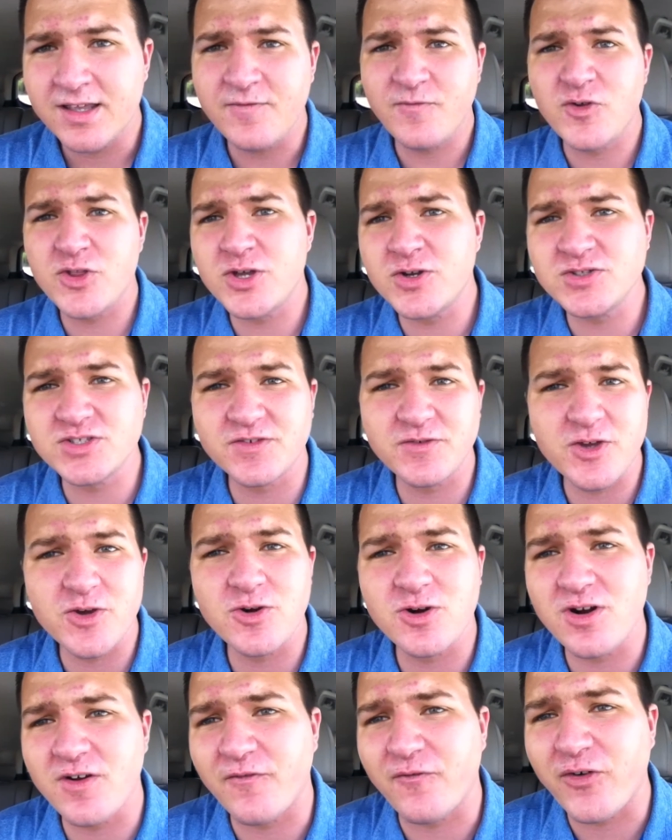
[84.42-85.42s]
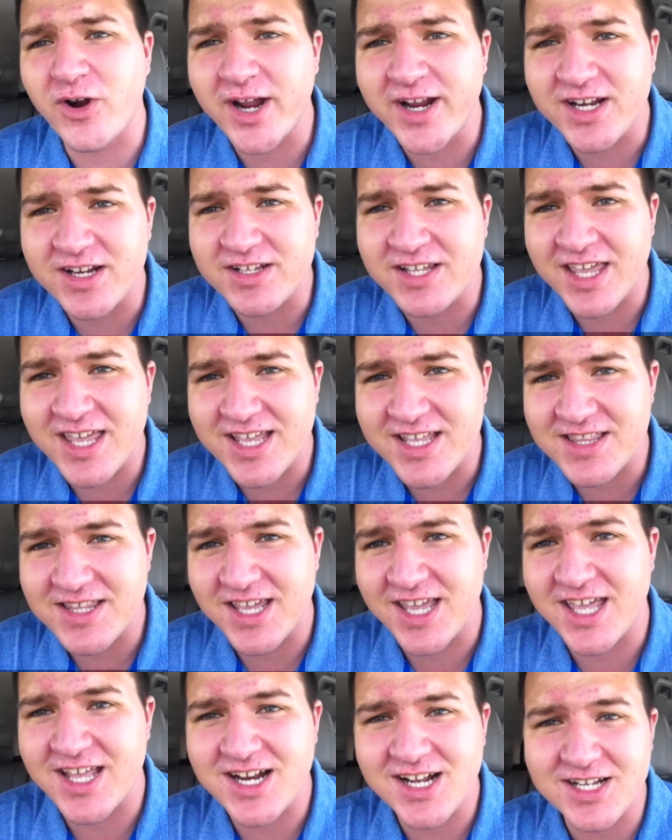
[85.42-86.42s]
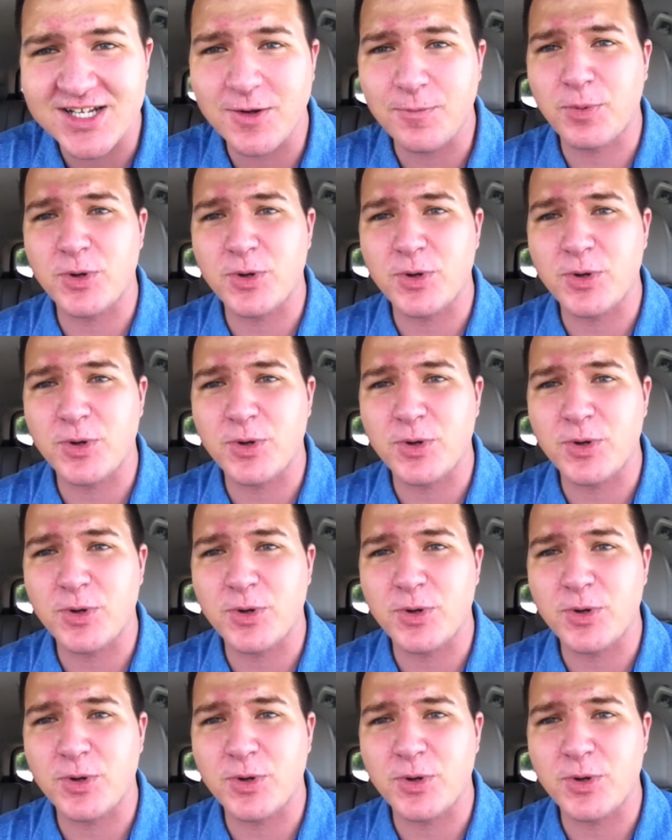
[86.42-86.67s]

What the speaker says: Hey, for those of you who are afraid of taking the hit on